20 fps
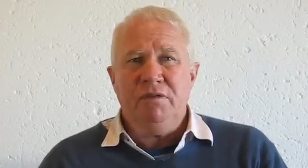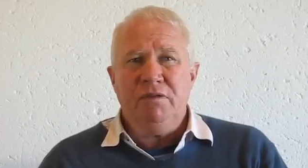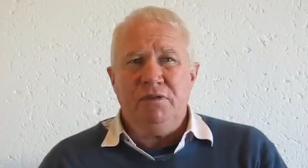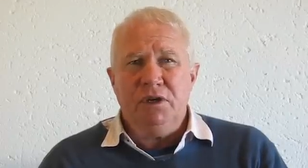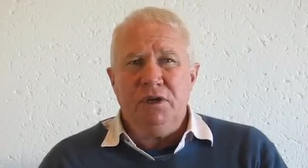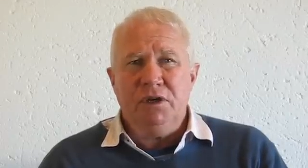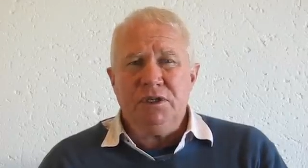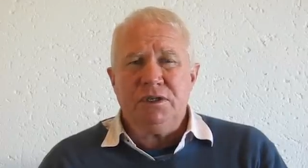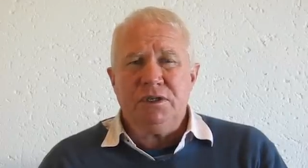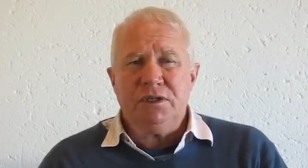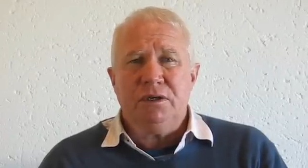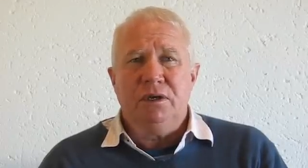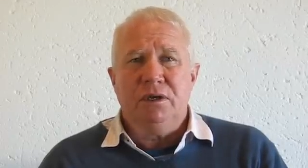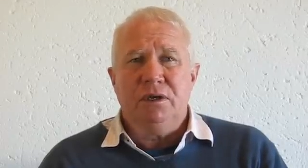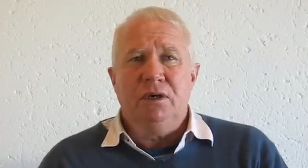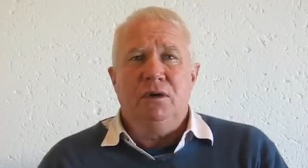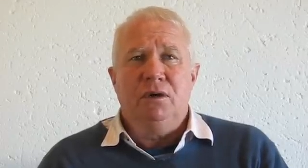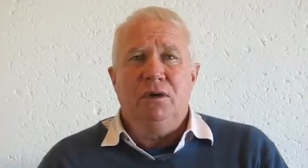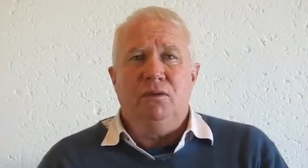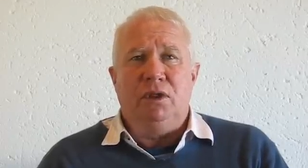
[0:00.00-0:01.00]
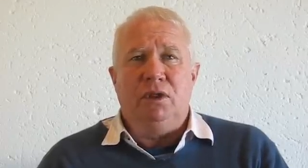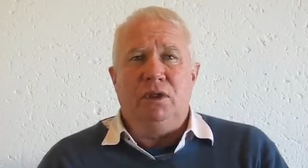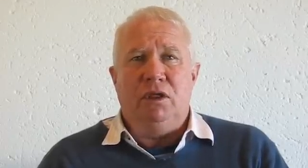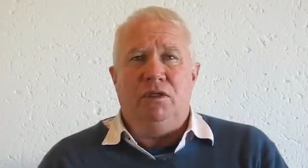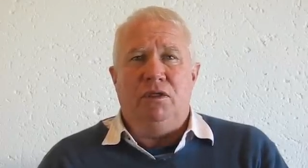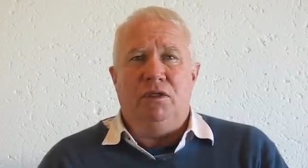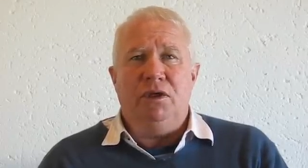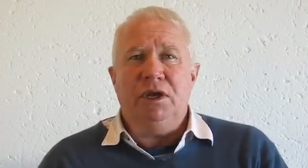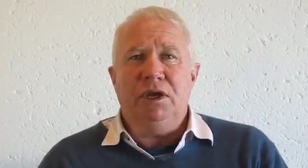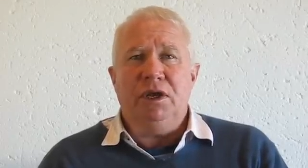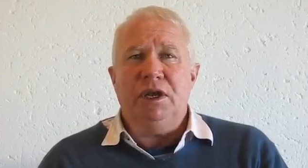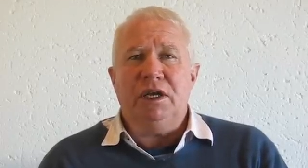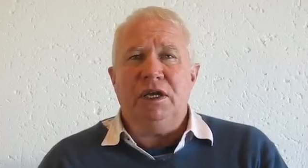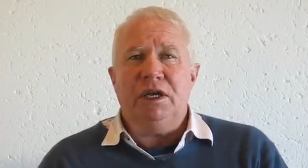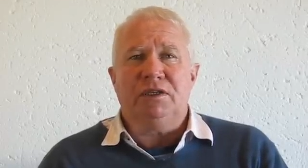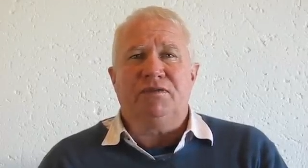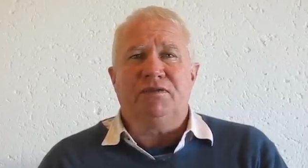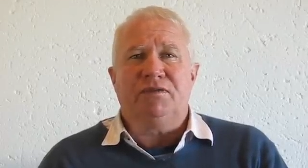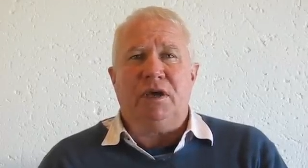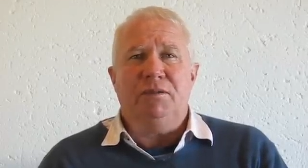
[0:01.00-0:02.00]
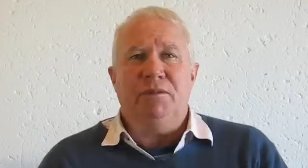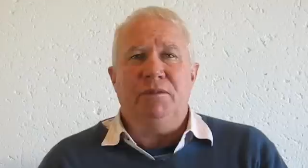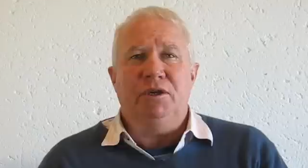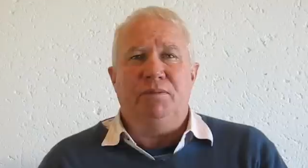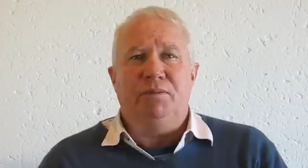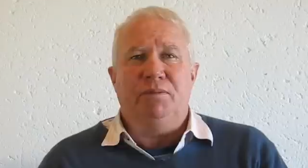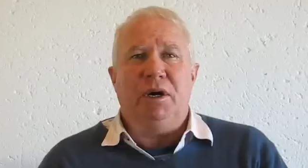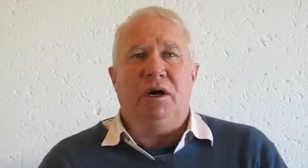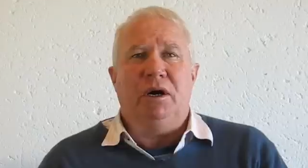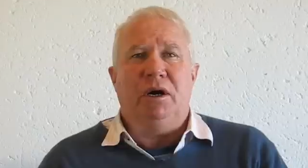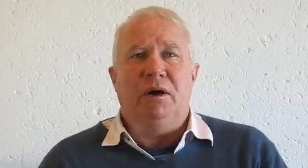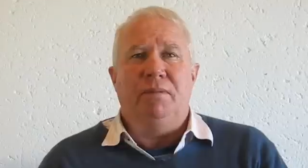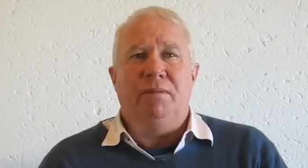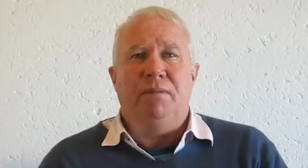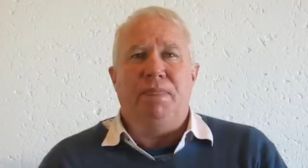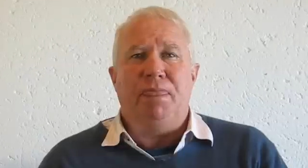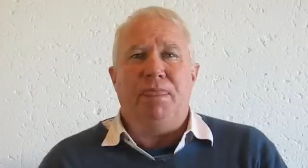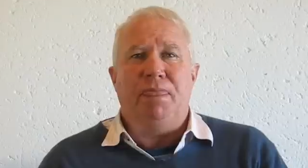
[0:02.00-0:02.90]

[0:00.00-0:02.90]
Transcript: First, within 30 days of coming to power,